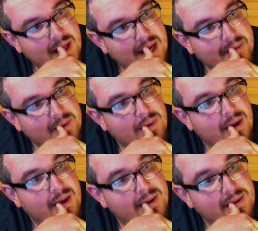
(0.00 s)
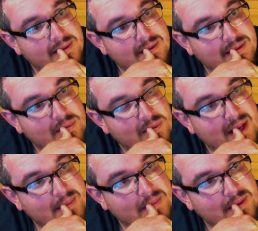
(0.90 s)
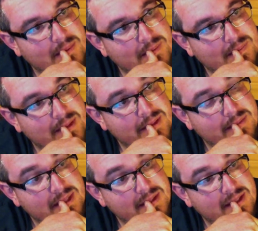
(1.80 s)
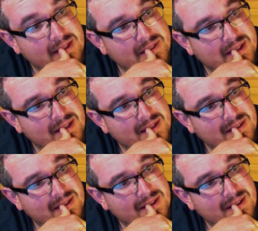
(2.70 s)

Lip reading: Henry Rollins, Ron Perlman. Decent enough cast.